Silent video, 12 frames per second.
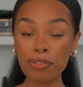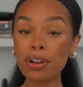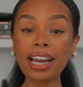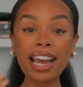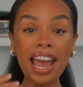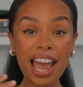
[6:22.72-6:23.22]
I feel
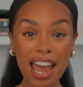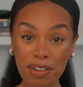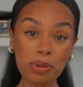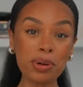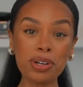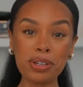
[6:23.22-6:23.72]
like
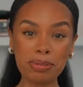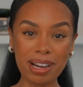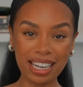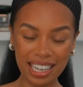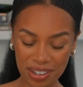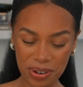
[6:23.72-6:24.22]
everyone knows
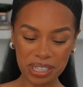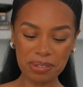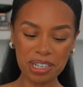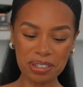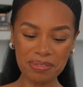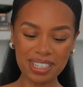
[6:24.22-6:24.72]
about king oyster
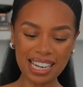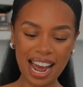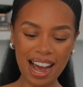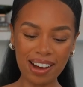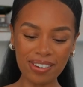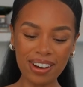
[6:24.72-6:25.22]
mushrooms
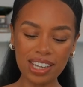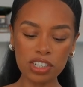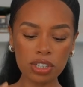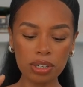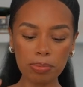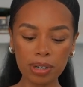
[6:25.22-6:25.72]
now. They're
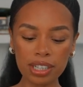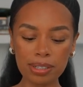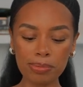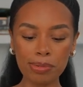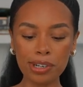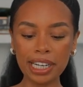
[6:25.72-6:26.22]
just gonna bring
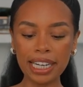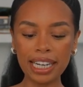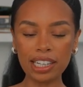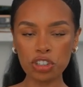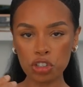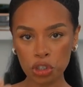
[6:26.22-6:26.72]
some
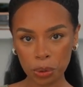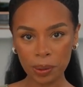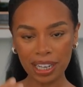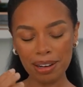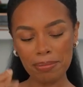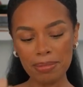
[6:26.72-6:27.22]
really
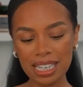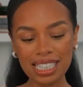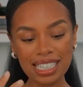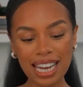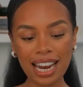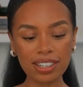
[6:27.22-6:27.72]
chewy,
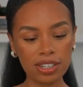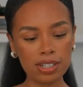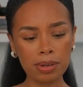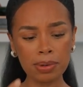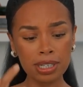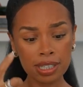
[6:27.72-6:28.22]
meaty textures,
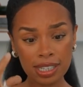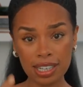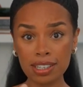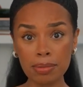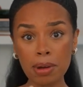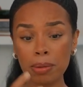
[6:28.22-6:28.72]
and I'm gonna
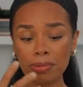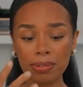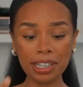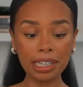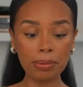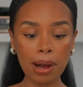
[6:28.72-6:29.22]
season them up
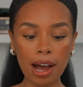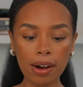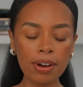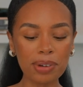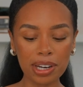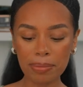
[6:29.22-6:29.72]
really
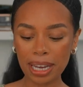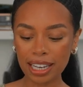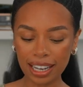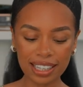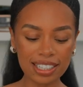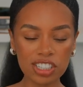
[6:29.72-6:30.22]
well. We're gonna make
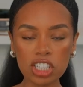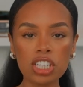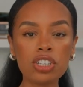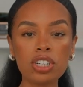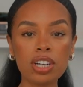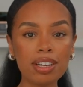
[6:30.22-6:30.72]
like a
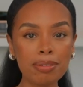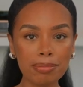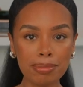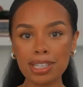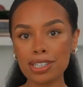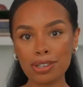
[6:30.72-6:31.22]
ginger
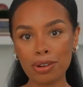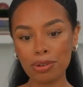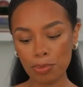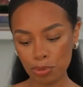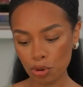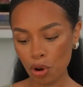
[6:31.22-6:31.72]

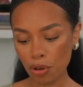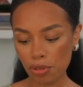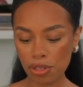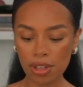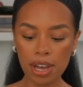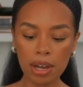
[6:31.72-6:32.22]
miso
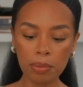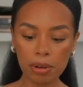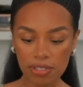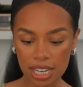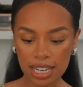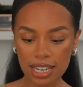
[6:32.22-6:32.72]
broth
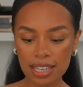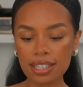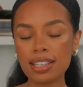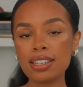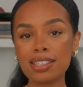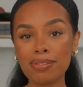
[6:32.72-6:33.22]
with
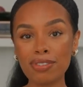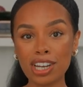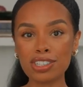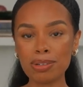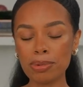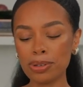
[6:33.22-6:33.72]
these, some
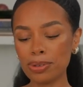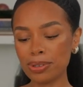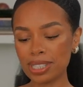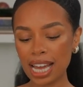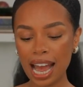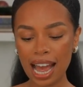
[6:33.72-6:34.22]

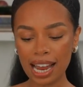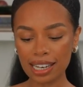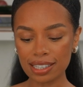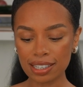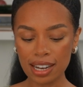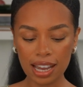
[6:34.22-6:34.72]
vegetables,
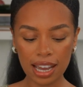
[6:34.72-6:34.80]
and